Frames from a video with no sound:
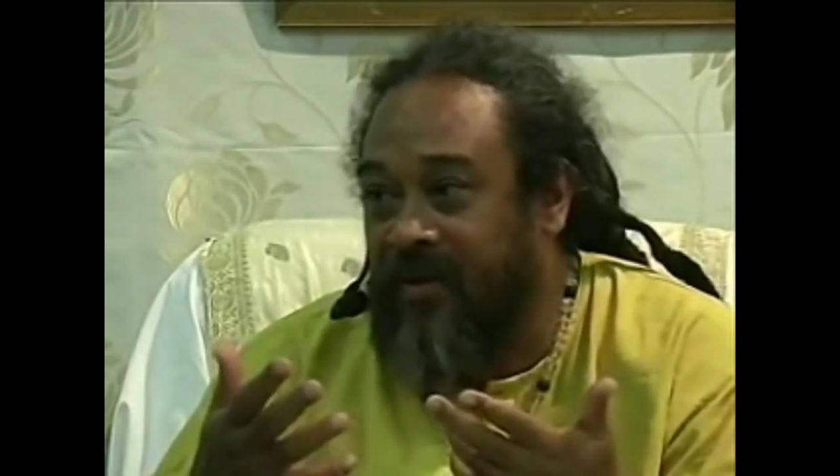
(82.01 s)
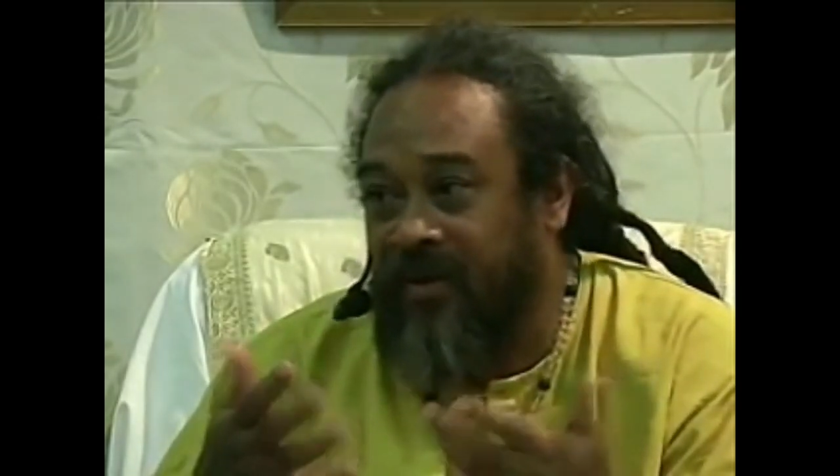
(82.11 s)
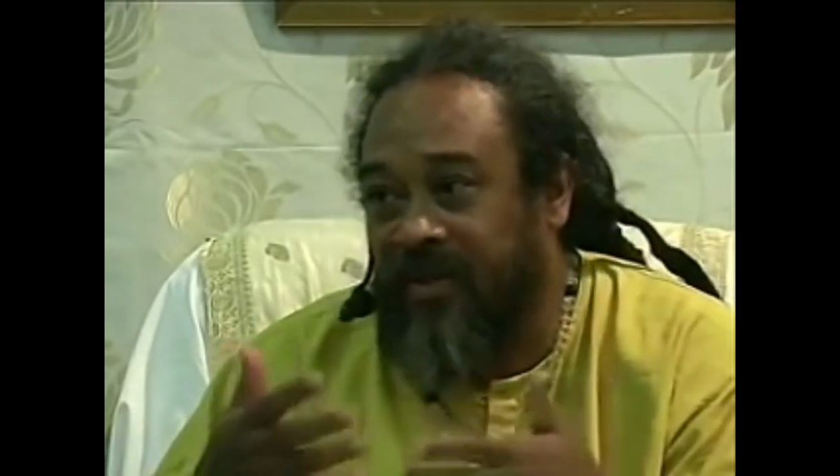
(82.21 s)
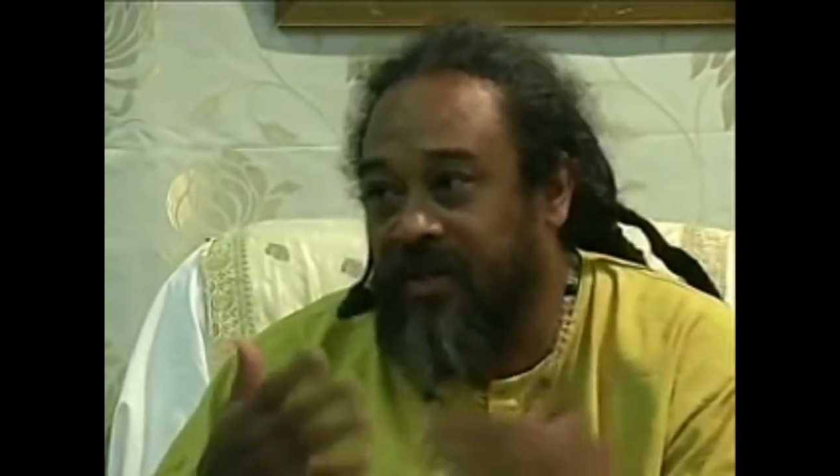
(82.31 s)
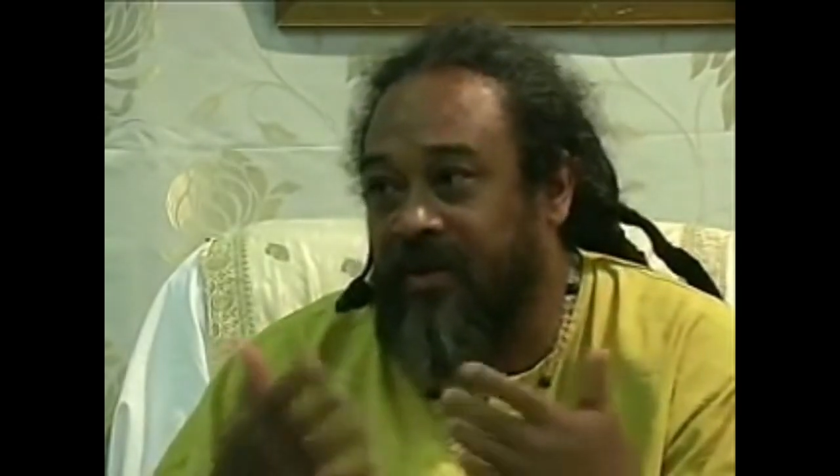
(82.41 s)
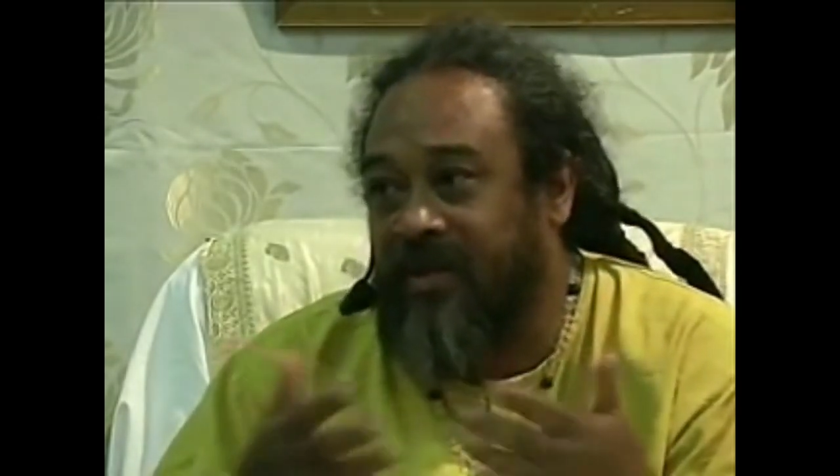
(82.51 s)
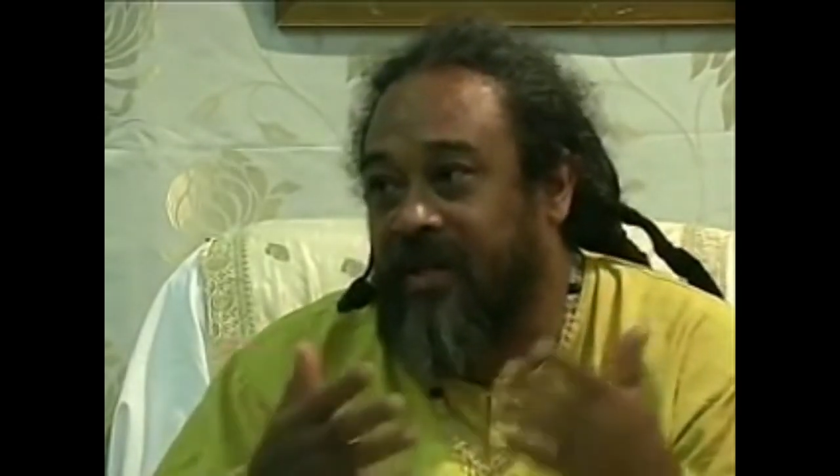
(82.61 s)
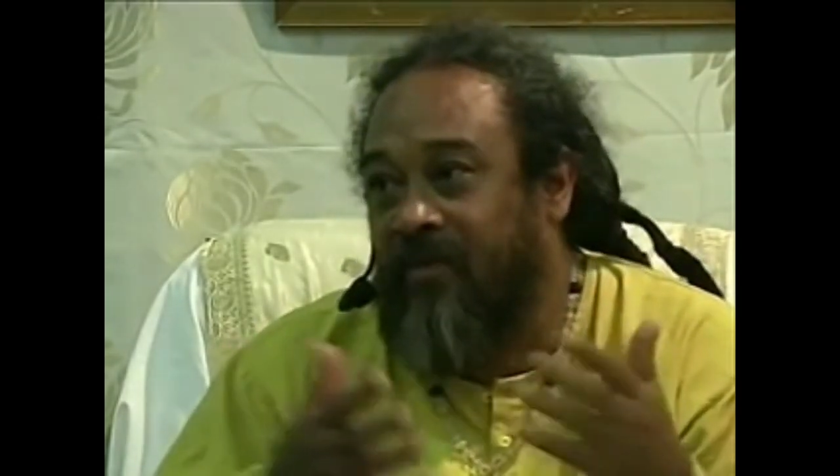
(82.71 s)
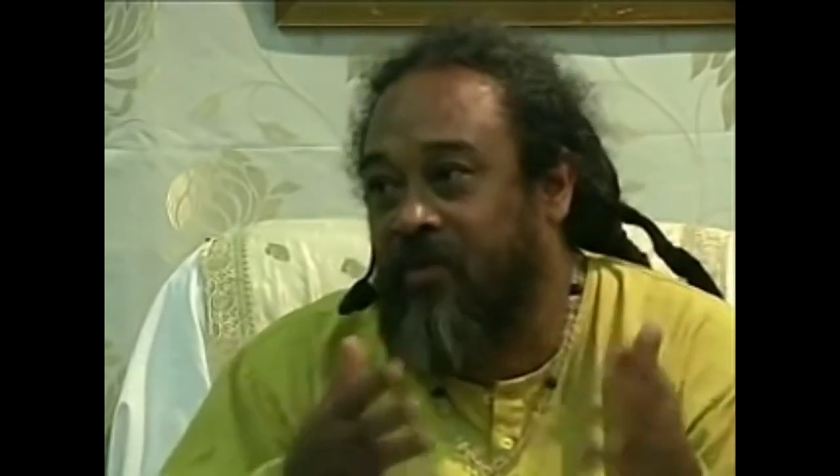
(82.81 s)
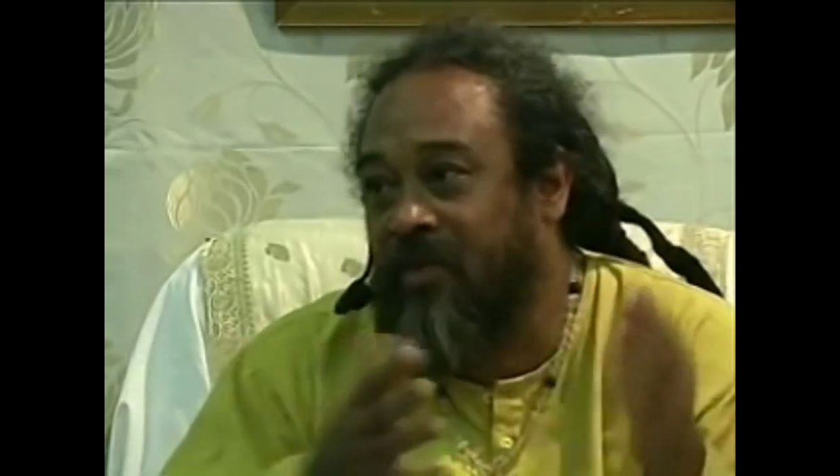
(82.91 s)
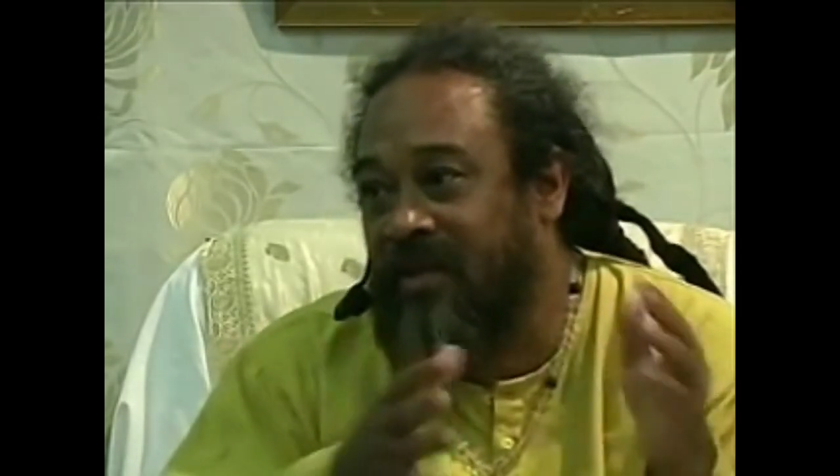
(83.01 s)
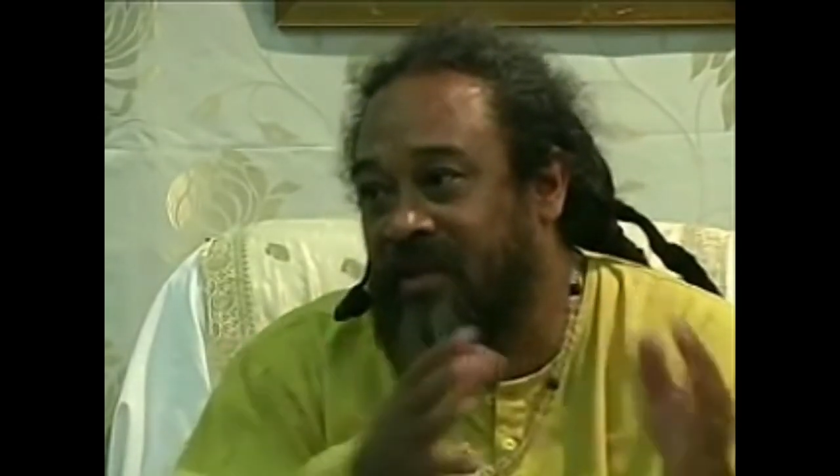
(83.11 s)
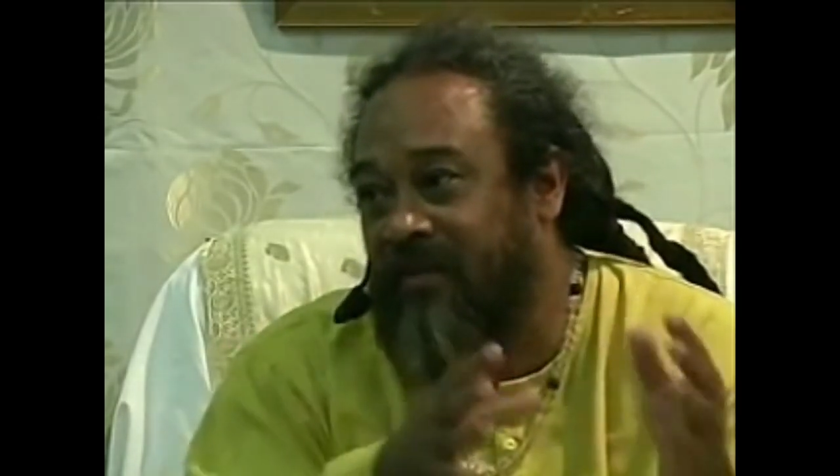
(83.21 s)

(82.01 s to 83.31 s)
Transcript: and consider itself to be